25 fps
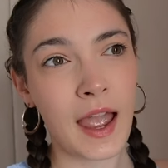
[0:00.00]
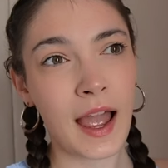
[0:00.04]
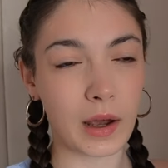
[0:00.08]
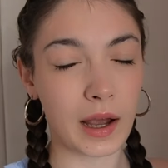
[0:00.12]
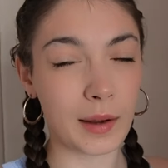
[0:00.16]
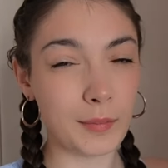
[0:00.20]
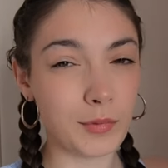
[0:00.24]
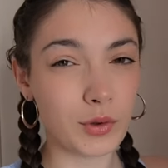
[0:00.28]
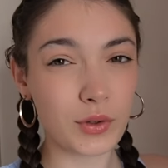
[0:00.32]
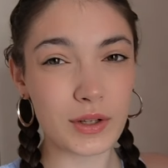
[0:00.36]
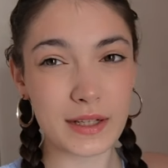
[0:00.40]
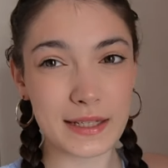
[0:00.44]

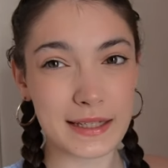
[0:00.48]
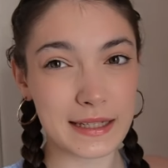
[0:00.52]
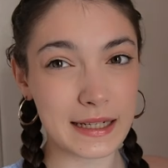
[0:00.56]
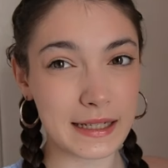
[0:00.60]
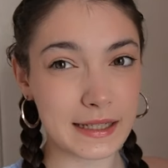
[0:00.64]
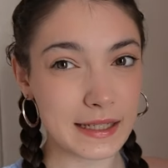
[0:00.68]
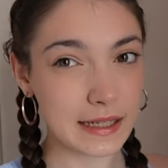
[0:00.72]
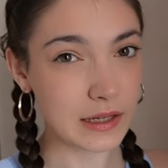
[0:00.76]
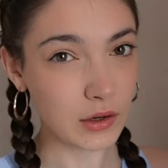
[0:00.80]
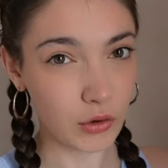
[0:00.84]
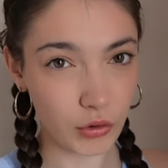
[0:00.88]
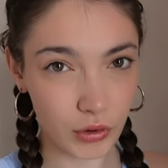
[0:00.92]
I'm not a
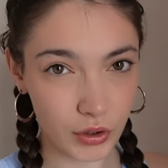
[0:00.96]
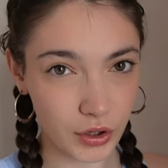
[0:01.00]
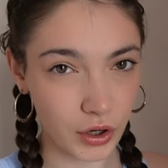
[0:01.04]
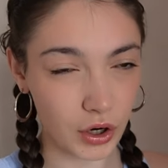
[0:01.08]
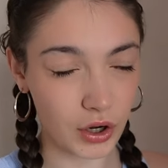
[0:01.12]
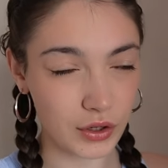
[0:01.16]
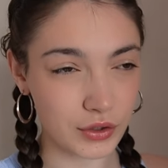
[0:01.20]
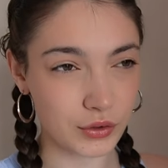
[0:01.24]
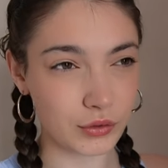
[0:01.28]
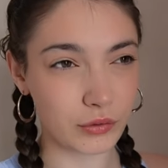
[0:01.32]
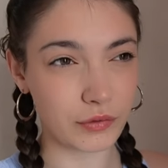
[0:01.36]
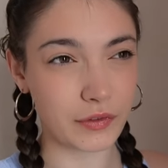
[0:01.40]
City or an
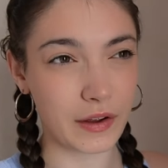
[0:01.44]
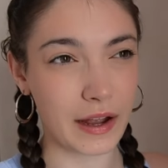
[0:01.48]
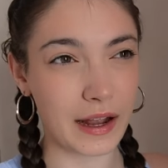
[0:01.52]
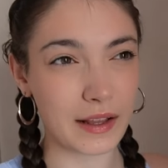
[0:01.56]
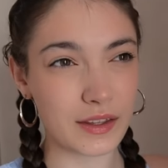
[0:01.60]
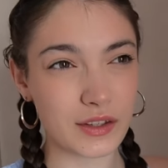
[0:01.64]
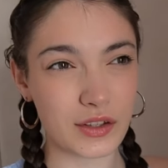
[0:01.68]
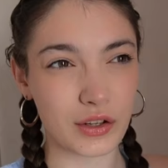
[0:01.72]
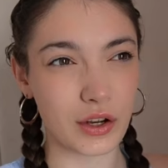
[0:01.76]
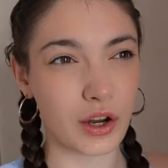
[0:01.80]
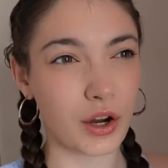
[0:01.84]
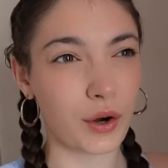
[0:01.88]
Arsenal
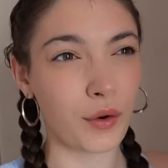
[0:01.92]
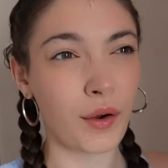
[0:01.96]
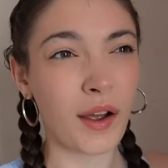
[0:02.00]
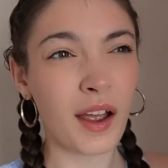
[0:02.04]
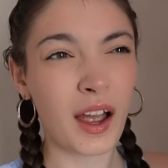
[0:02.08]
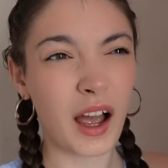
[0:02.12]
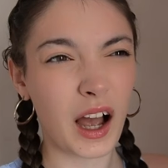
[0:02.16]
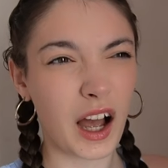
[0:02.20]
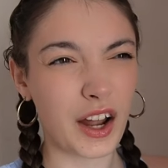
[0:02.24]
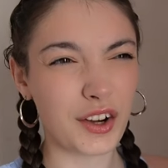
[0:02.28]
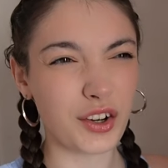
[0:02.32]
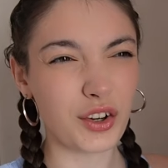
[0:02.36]
fan, so
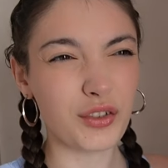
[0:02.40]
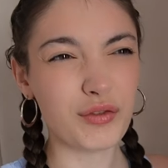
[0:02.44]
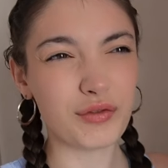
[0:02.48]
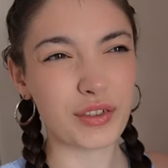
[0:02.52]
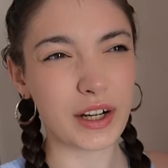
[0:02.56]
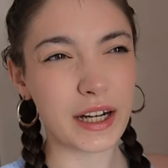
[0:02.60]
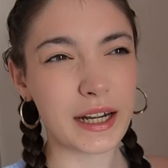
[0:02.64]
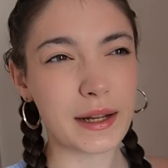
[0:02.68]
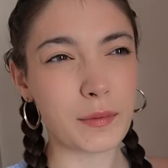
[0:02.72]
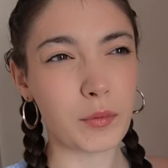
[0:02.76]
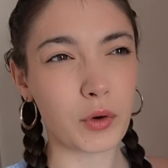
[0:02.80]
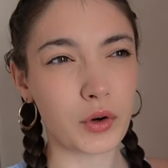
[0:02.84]
I don't
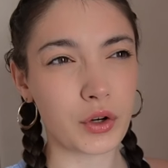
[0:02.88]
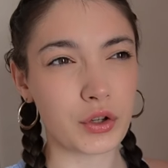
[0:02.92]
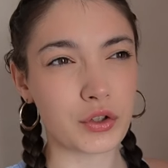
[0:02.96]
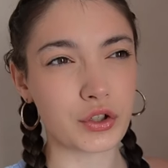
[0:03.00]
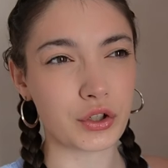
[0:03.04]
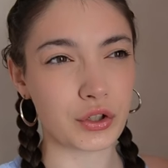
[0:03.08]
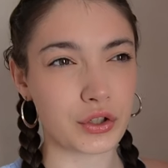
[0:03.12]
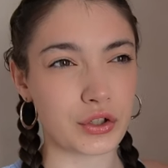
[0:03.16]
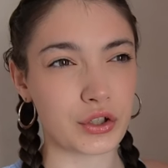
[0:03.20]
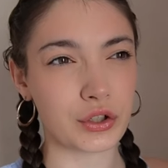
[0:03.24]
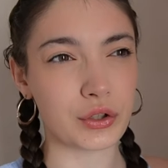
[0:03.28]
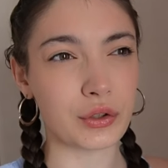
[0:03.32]
really want to
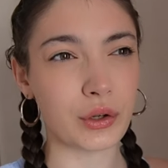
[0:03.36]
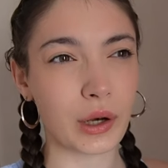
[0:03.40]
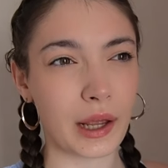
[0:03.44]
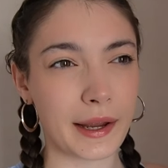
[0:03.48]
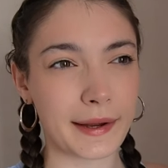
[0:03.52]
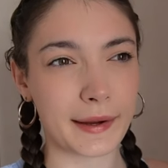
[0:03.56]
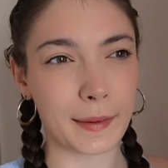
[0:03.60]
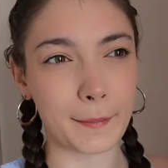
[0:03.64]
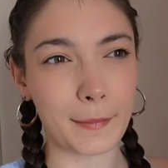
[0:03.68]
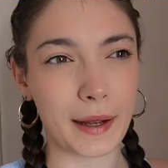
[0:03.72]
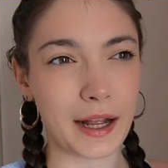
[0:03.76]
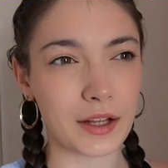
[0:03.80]
just do
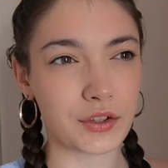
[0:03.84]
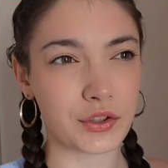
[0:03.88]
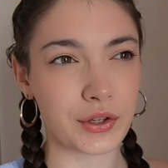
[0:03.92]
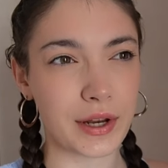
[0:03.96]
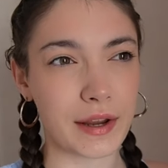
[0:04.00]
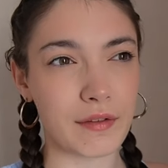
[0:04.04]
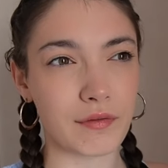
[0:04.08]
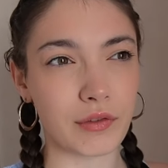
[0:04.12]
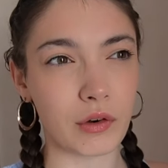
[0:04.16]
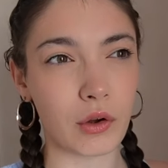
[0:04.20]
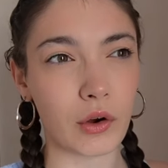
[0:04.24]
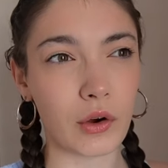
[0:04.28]
like a match
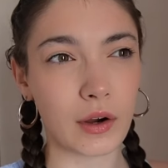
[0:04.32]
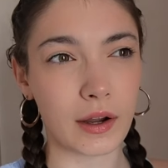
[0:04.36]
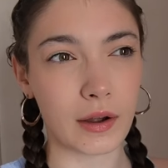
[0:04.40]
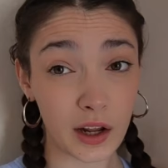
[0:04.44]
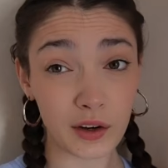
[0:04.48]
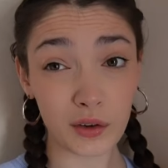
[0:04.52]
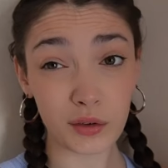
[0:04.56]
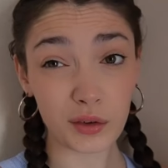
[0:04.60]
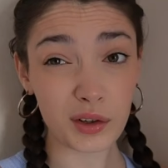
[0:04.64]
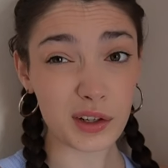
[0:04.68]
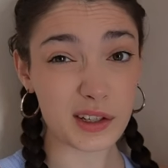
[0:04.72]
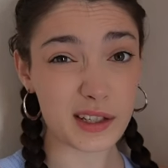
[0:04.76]
day vlog. I
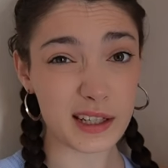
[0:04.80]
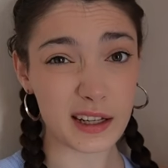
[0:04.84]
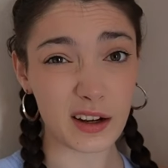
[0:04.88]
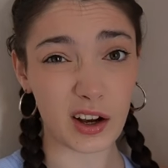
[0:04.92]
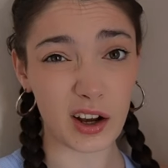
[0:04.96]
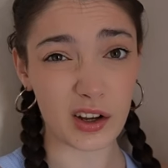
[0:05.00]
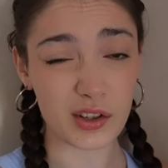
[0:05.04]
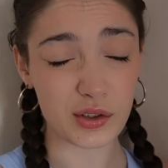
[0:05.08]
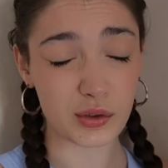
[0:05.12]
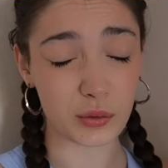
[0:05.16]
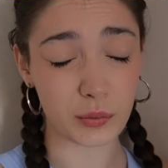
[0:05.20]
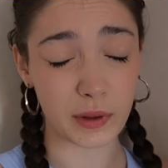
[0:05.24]
don't want to see
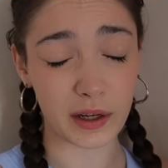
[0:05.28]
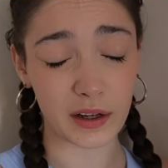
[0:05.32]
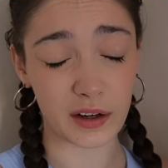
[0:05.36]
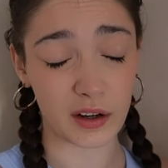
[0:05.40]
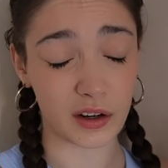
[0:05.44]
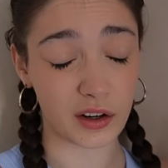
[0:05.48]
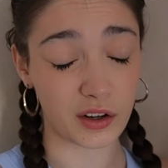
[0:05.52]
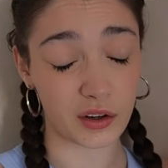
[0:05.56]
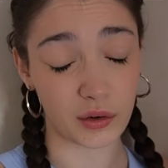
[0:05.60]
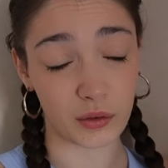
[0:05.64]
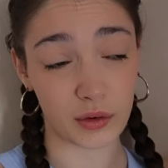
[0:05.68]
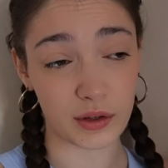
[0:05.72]
Arsenal win, and
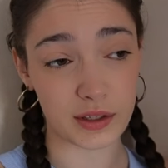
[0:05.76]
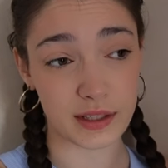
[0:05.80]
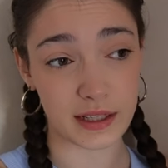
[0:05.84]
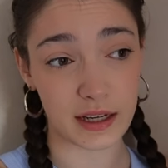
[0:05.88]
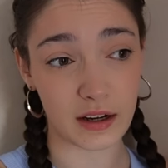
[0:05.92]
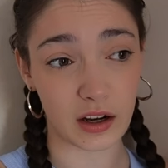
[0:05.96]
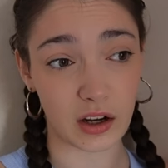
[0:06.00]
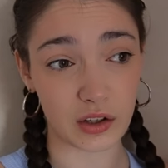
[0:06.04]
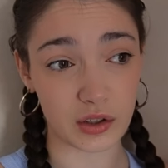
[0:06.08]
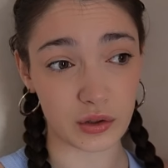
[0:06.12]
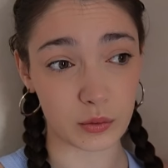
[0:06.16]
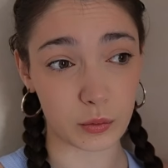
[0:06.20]
I don't want to see
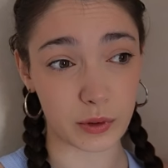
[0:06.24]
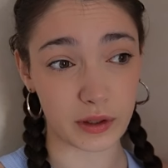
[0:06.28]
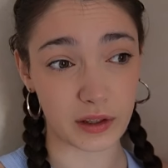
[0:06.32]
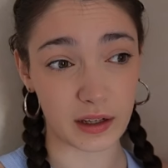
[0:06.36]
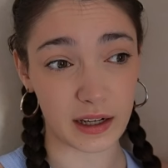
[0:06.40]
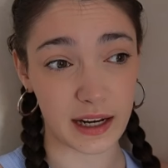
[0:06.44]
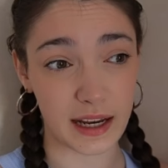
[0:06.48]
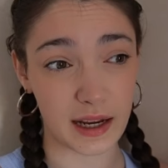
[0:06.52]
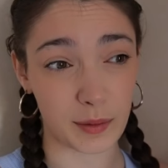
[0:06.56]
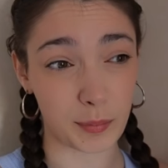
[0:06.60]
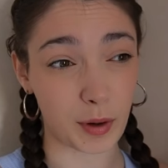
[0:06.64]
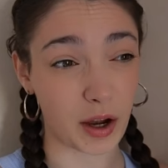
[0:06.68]
Arsenal win the
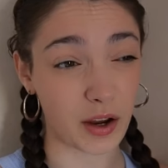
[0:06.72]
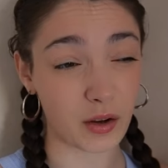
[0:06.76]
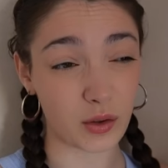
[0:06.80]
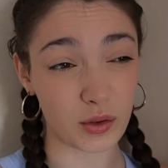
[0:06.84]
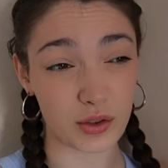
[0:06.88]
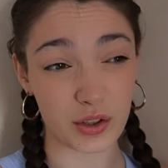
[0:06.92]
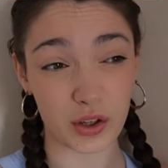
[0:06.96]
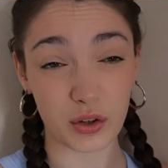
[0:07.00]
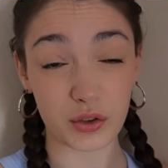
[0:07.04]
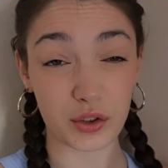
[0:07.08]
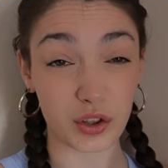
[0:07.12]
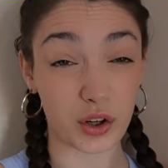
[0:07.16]
league, but I
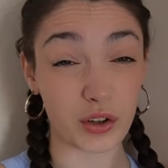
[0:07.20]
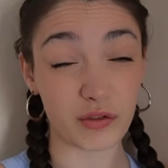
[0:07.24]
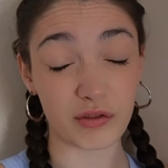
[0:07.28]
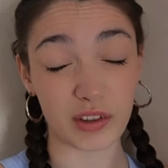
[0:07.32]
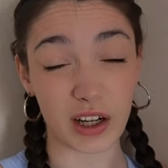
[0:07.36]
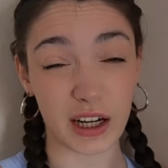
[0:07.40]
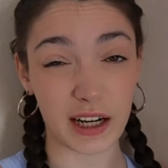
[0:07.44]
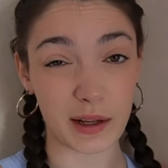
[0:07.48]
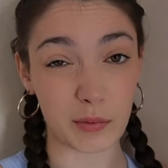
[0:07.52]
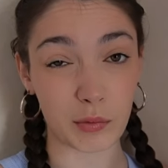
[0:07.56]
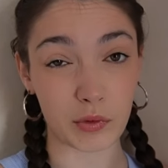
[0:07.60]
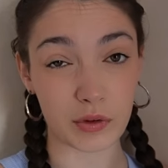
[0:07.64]
also don't
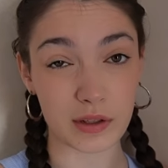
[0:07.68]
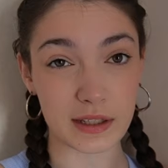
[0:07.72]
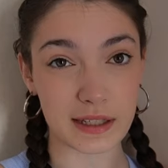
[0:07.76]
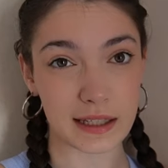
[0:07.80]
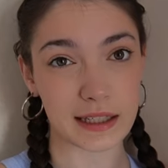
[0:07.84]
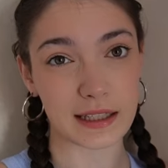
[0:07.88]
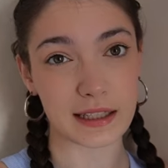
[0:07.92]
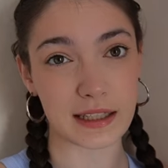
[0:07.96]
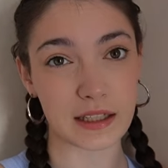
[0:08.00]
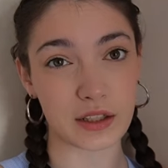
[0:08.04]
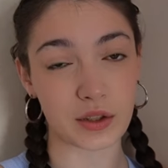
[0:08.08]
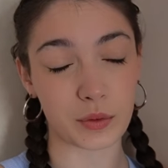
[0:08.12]
really want
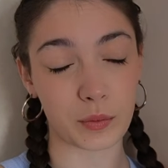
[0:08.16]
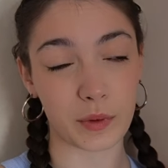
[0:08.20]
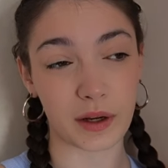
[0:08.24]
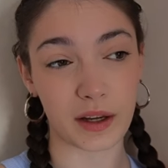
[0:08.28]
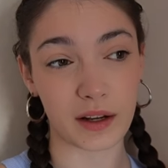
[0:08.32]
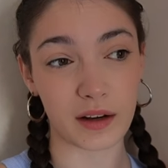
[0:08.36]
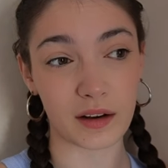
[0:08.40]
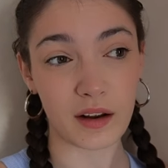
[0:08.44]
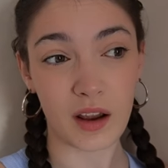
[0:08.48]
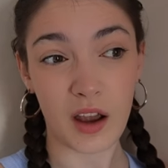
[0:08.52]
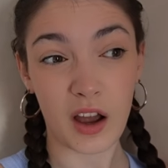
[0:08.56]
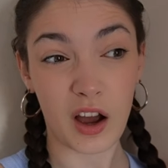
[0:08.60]
City to win.